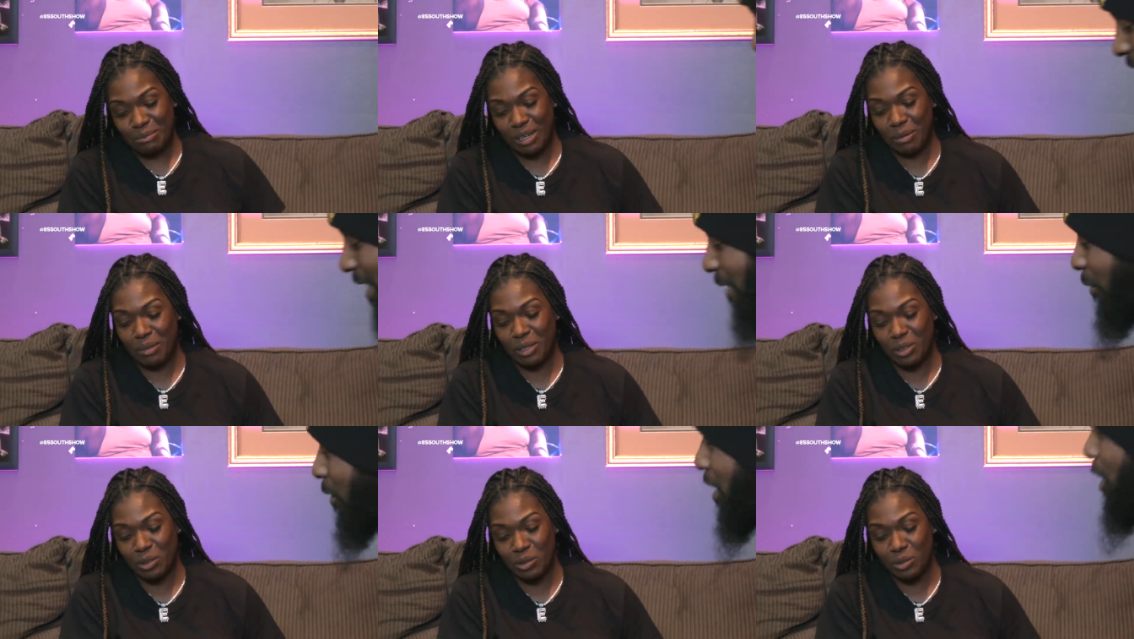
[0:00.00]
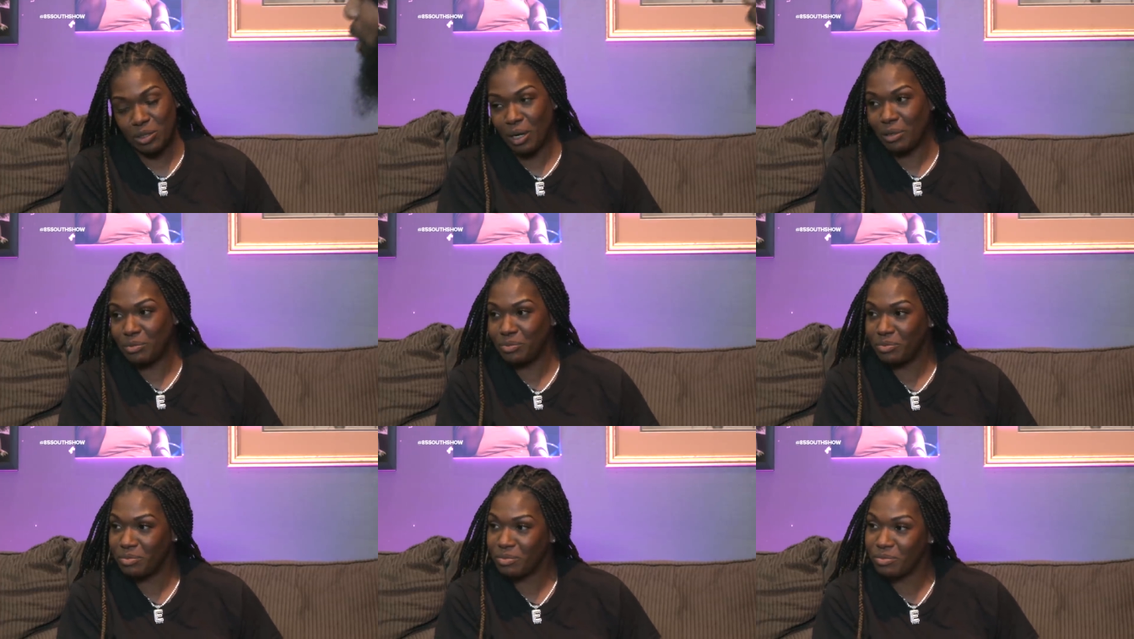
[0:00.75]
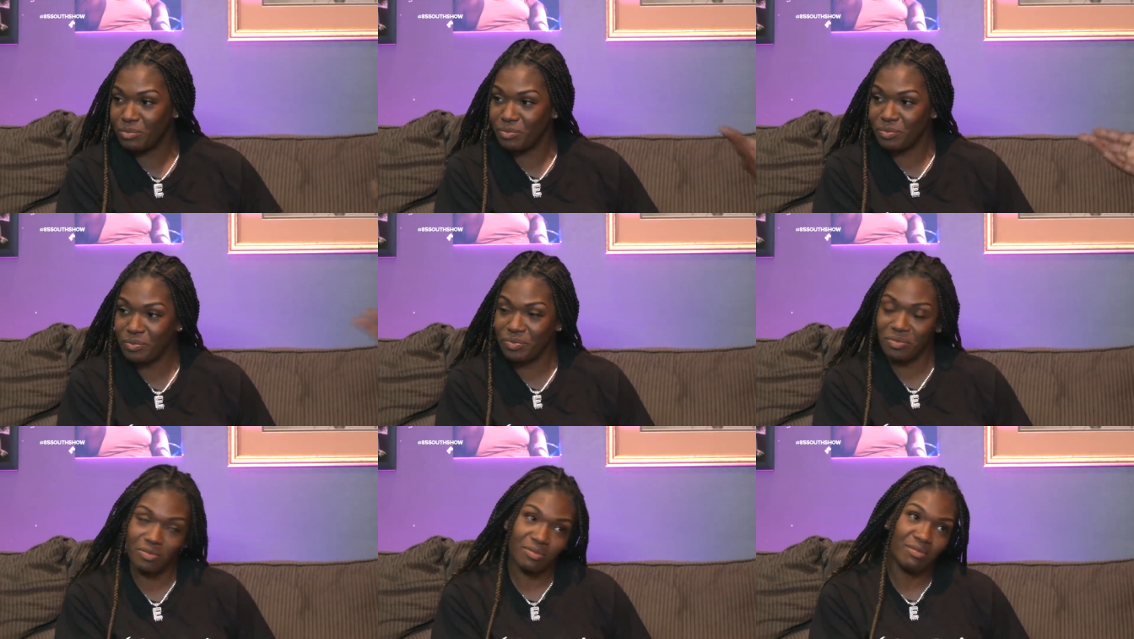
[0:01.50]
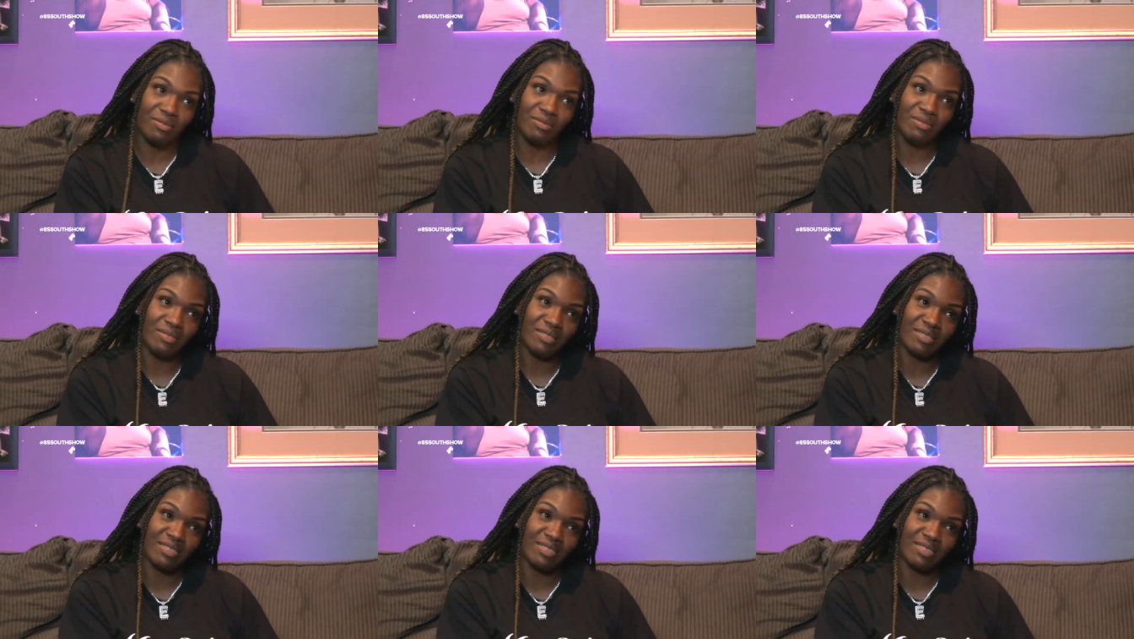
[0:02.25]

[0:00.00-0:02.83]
Maybe cool. We like how we like it. You gotta find somebody